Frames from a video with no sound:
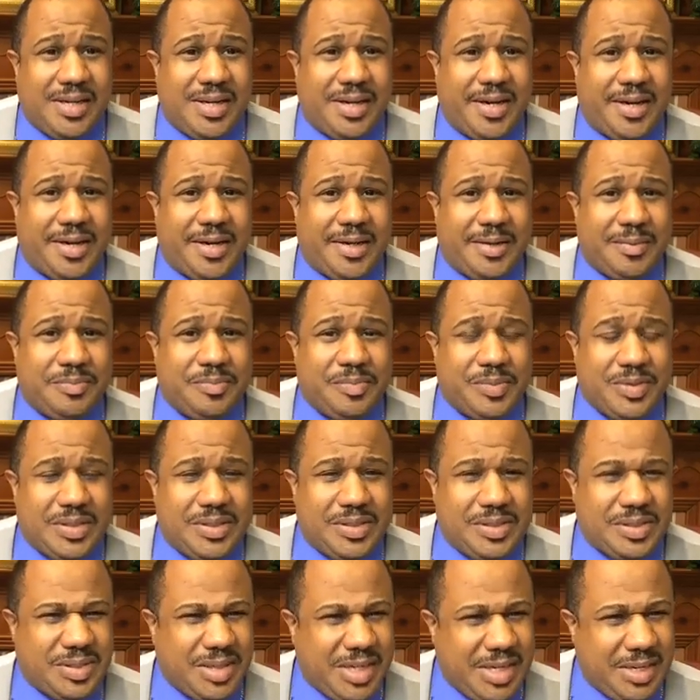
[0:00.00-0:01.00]
Um,
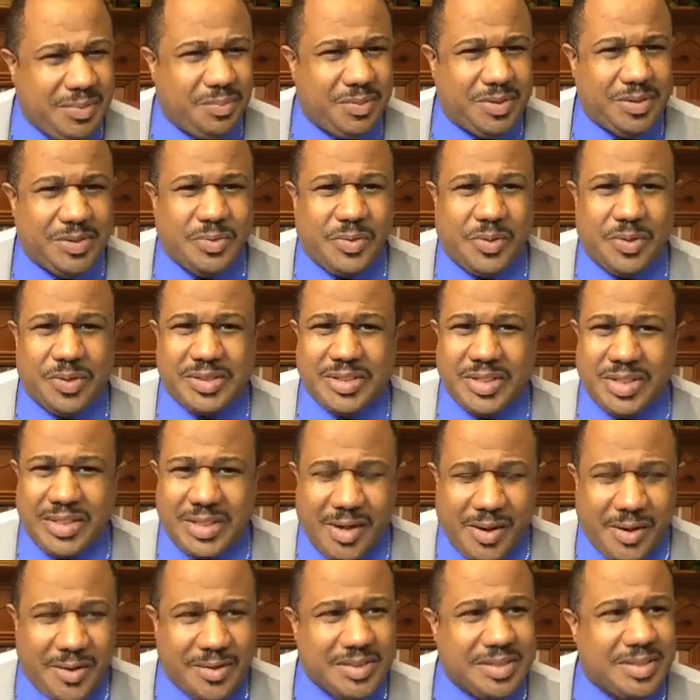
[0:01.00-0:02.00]
the sheep and towards the
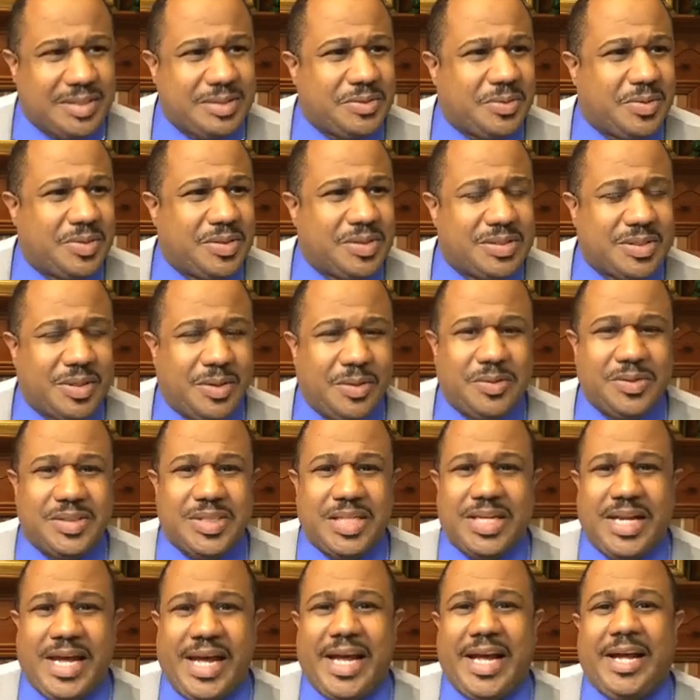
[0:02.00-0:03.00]
lost and towards those
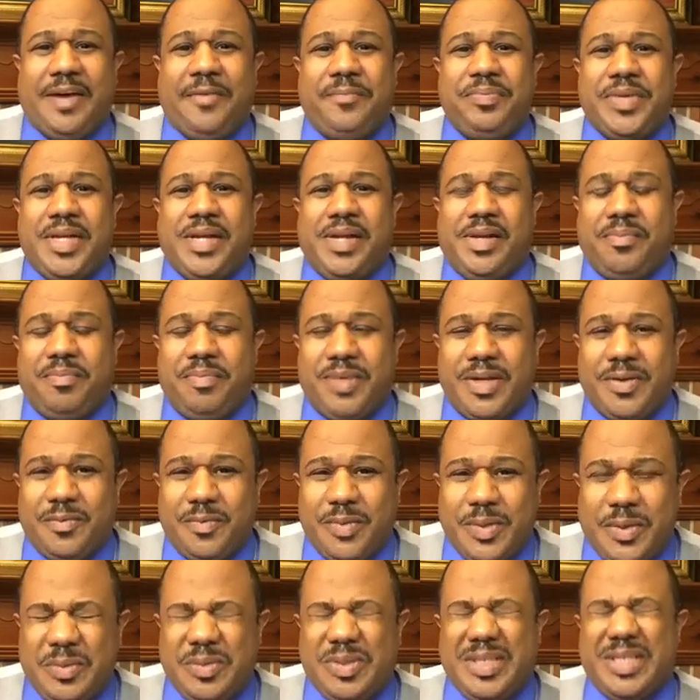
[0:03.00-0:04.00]
that have been
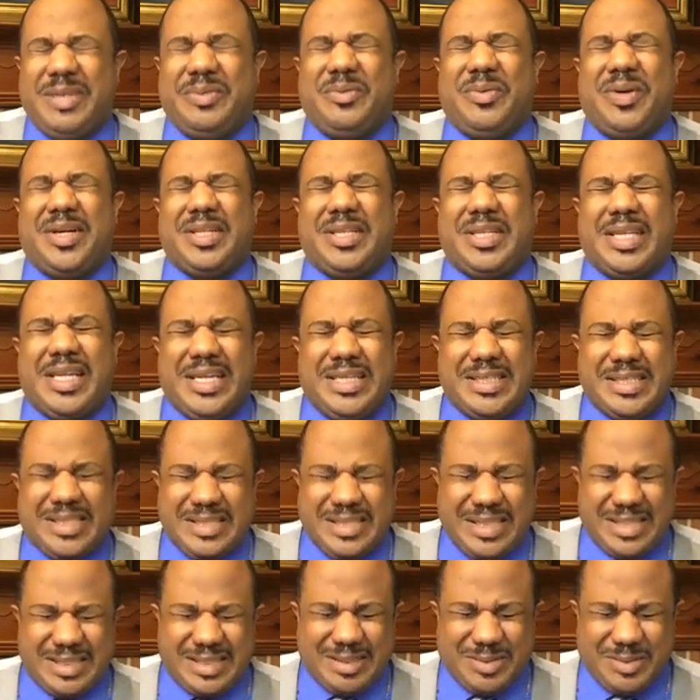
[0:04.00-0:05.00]
wounded. And one of the things that
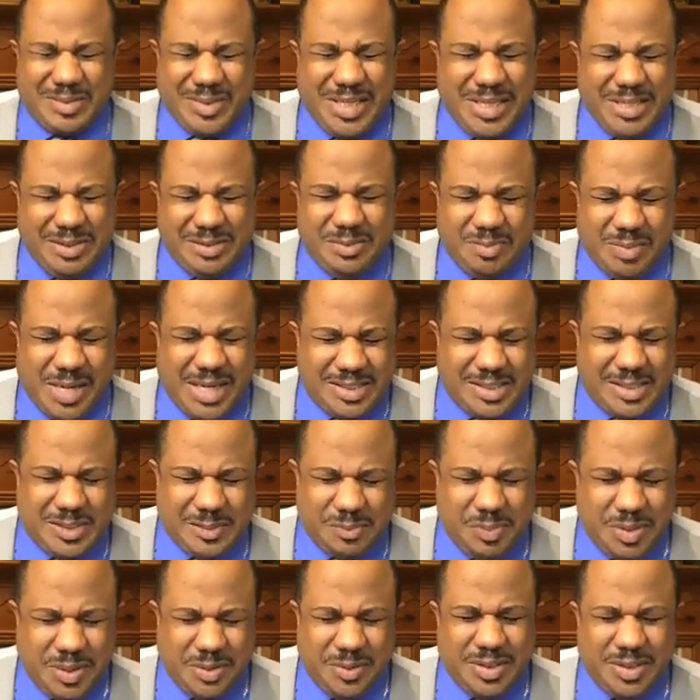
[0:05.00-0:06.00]
just grieves my
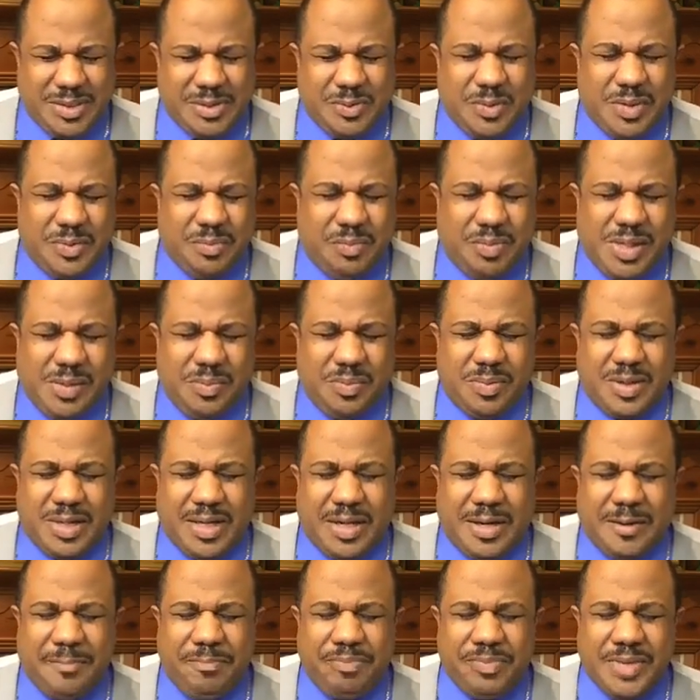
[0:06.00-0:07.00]
spirit is when
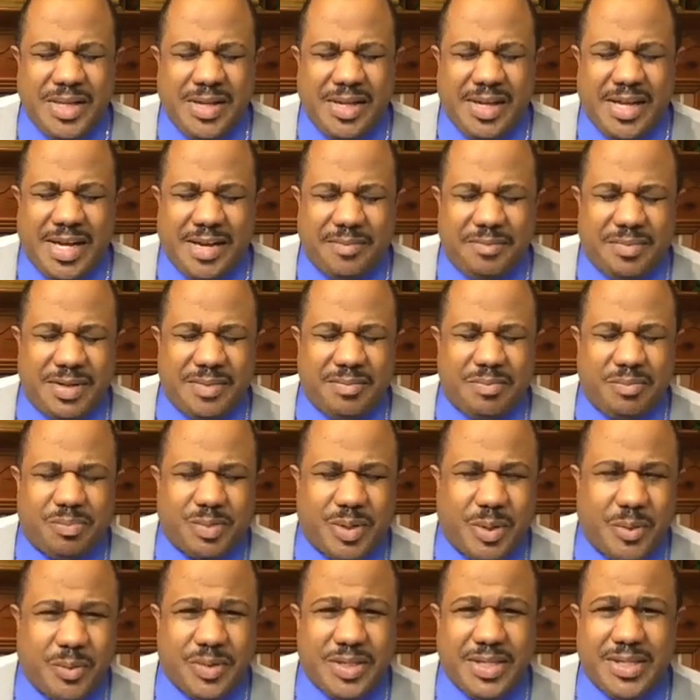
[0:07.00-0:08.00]
people are, have been
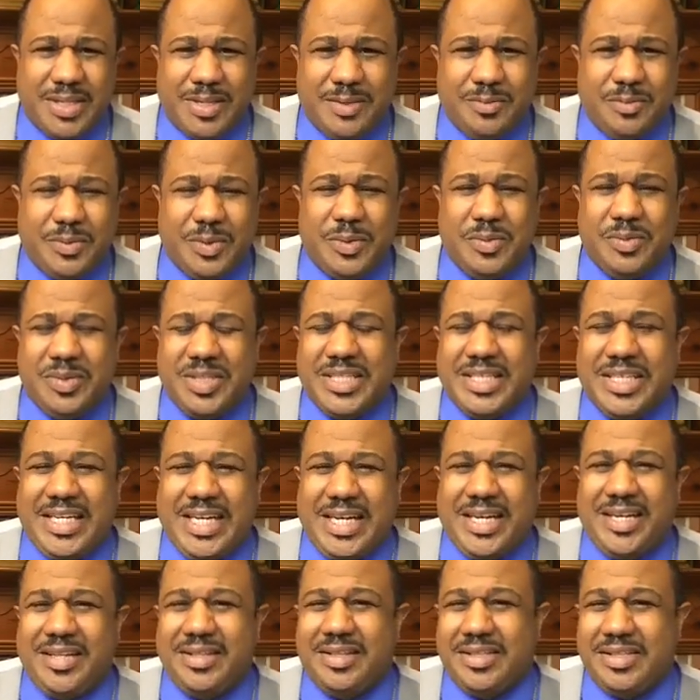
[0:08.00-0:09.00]
broken and wounded
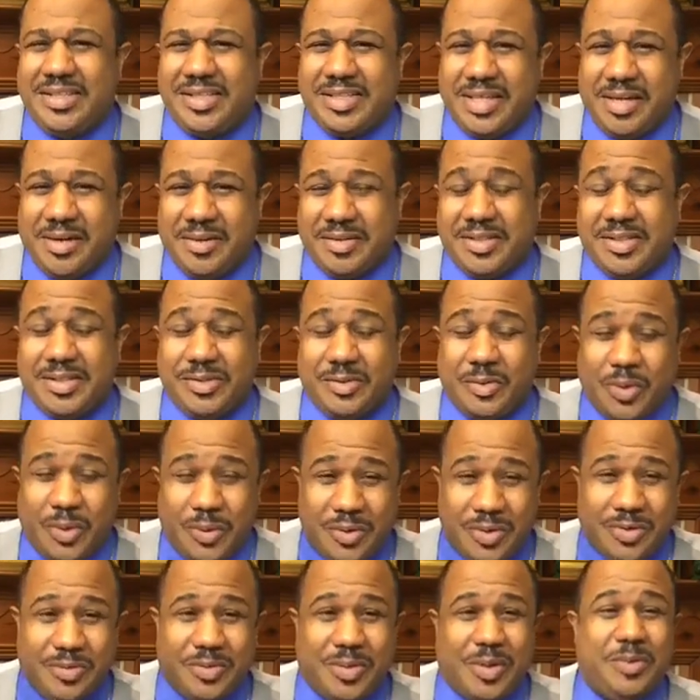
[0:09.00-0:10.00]
in the church,
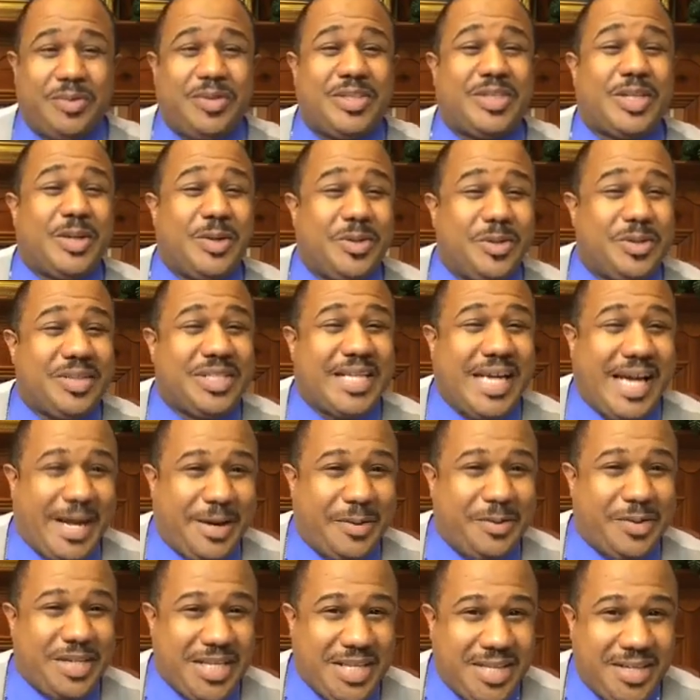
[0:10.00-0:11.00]
quote unquote, turned
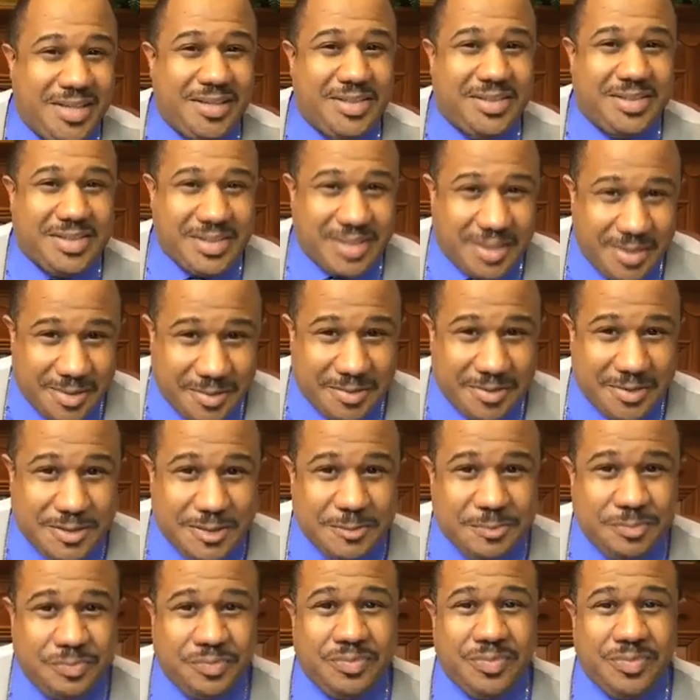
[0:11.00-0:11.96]
out in the church.